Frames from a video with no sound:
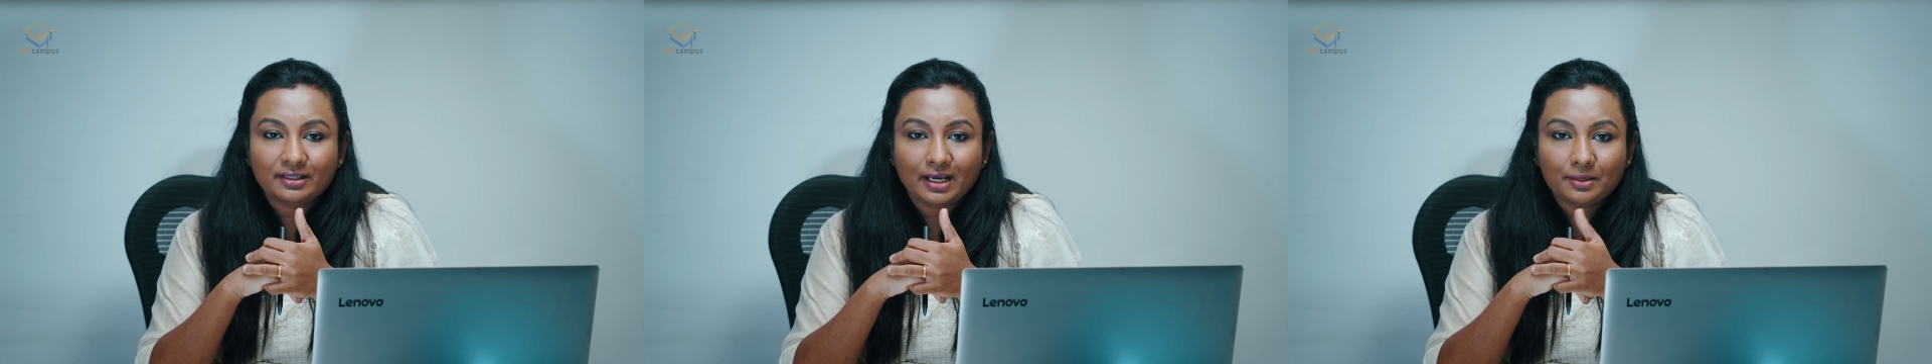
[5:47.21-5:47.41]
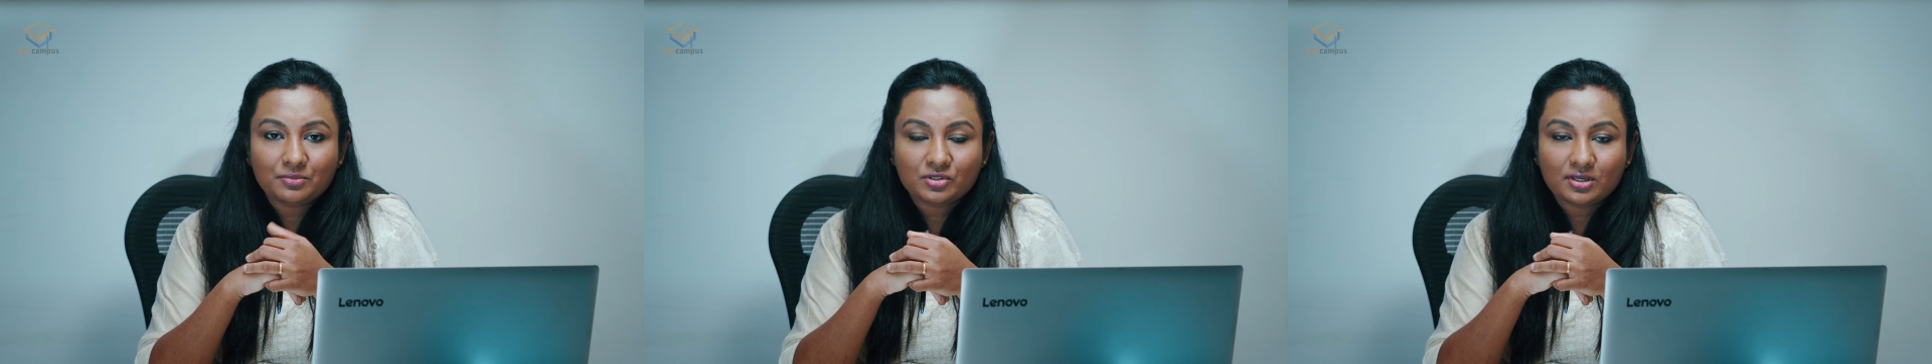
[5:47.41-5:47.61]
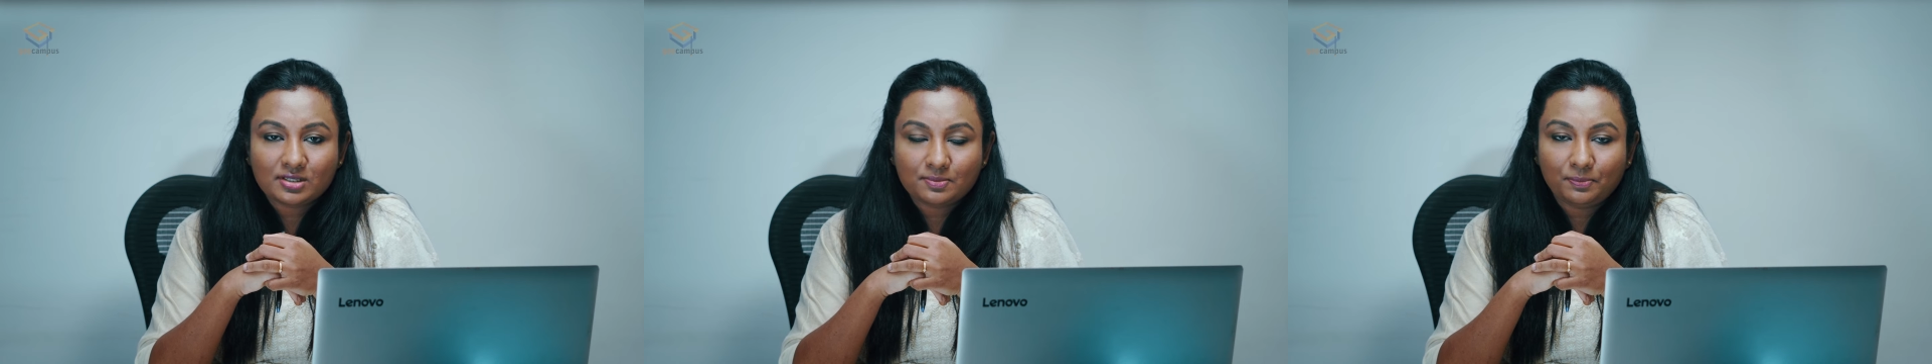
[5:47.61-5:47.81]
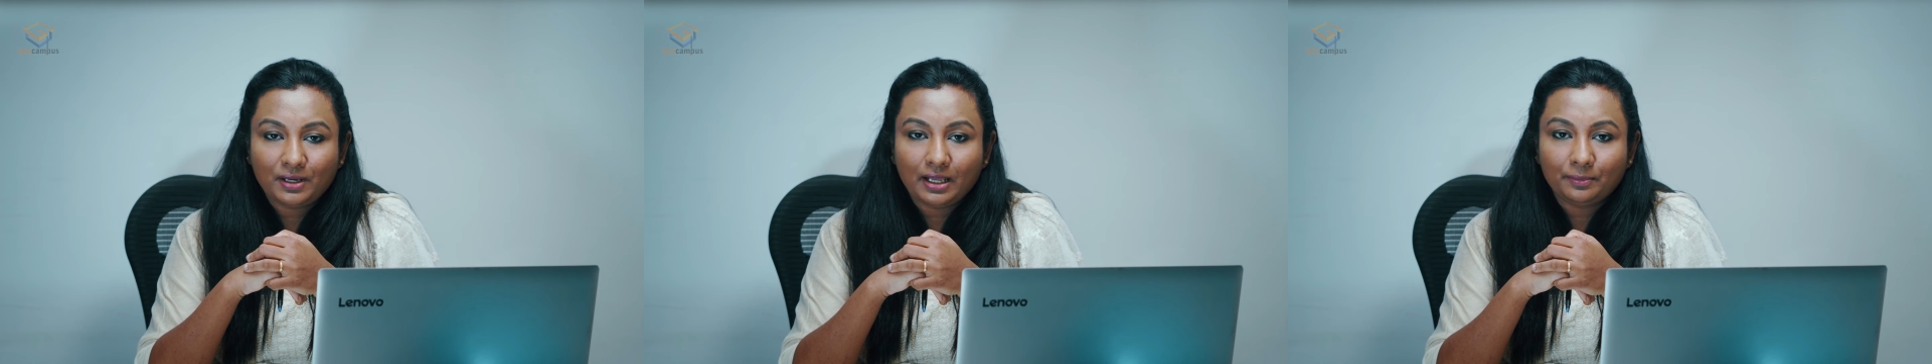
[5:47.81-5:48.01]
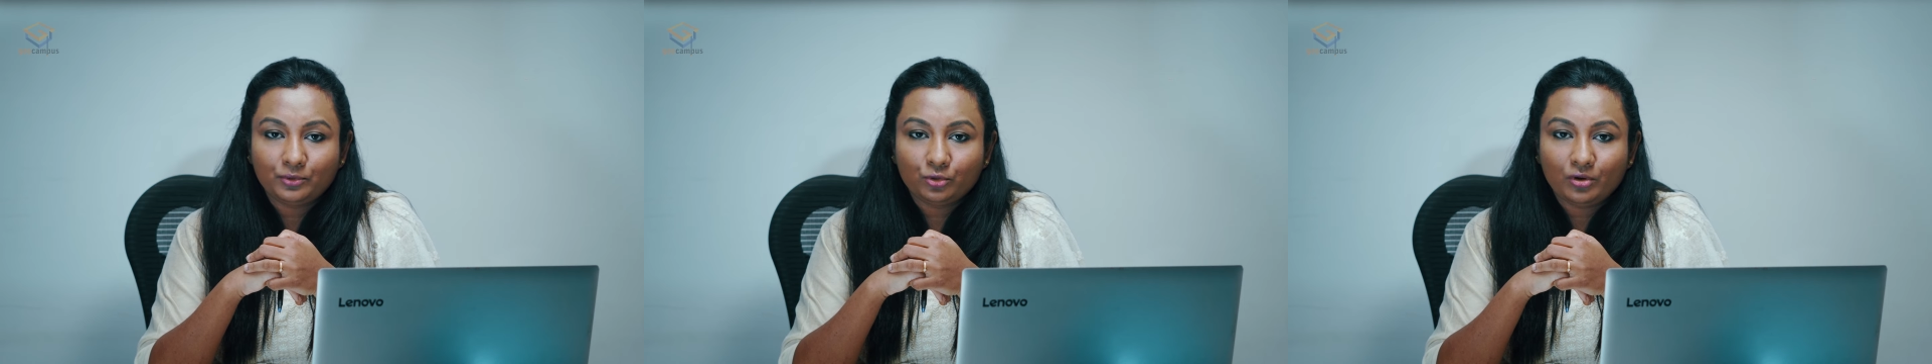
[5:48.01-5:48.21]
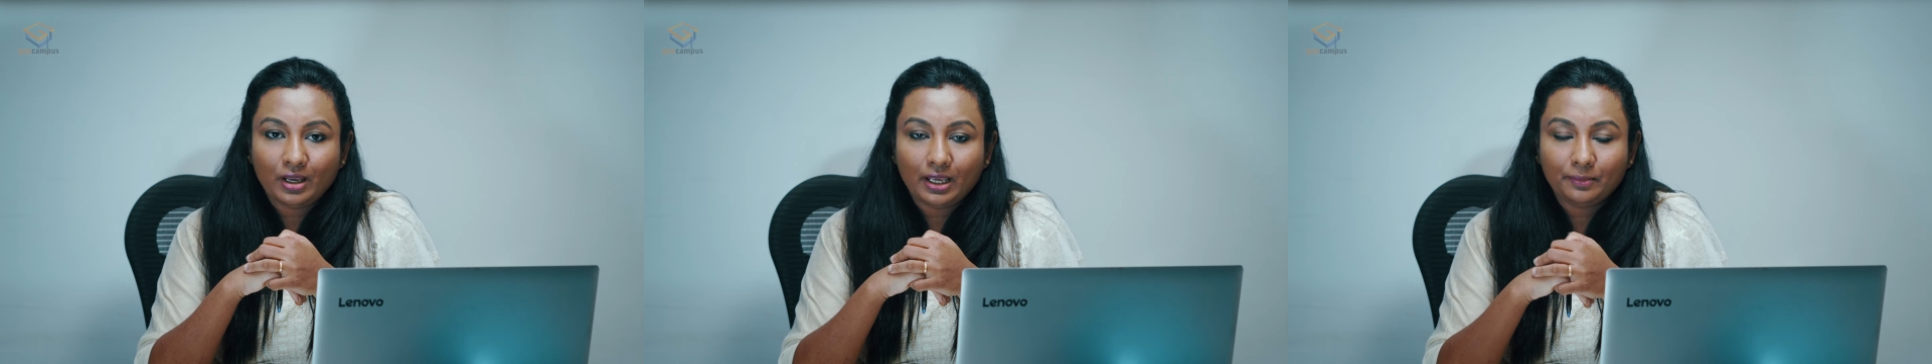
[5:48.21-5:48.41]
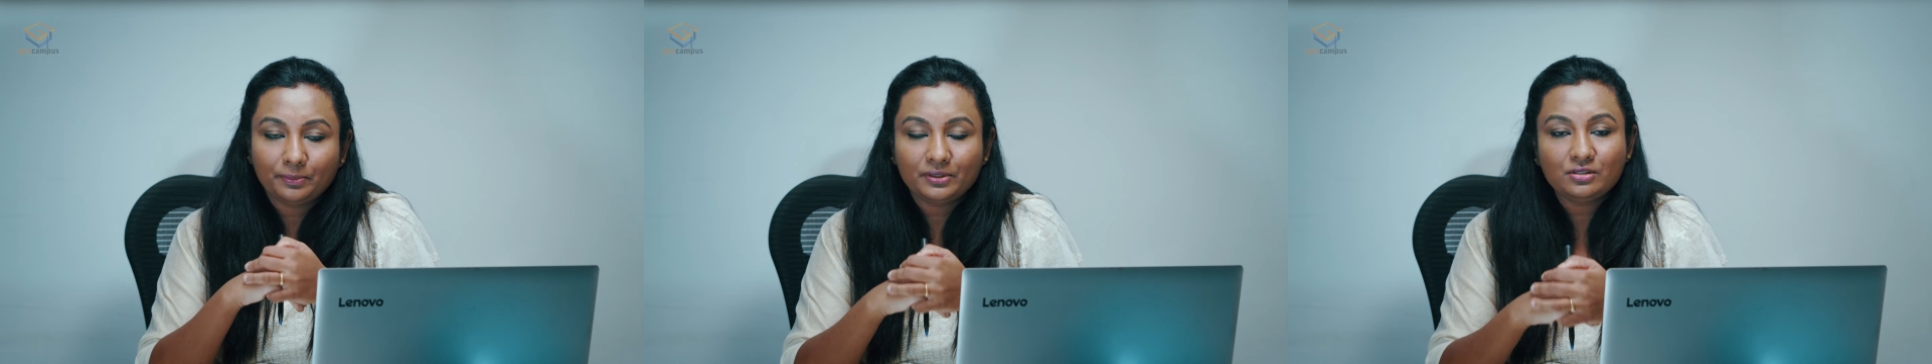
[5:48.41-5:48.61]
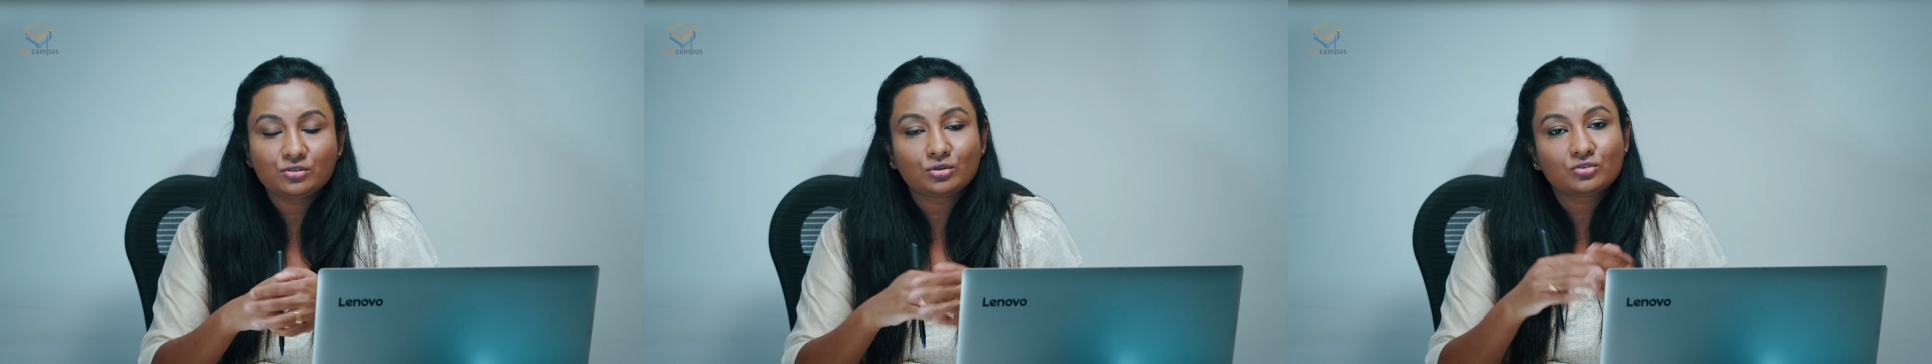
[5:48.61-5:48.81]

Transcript: times does PLAB 2 happen.